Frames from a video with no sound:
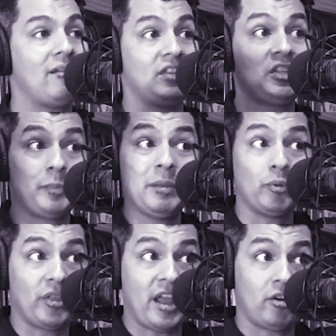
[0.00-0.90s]
these
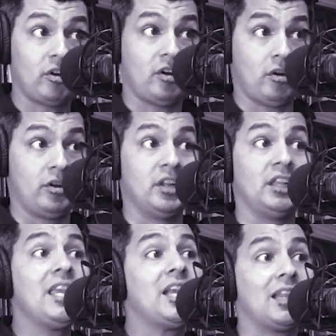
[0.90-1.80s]
people that are in
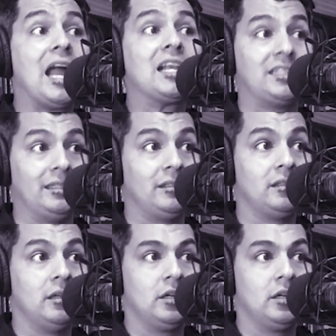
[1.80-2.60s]
elite classes,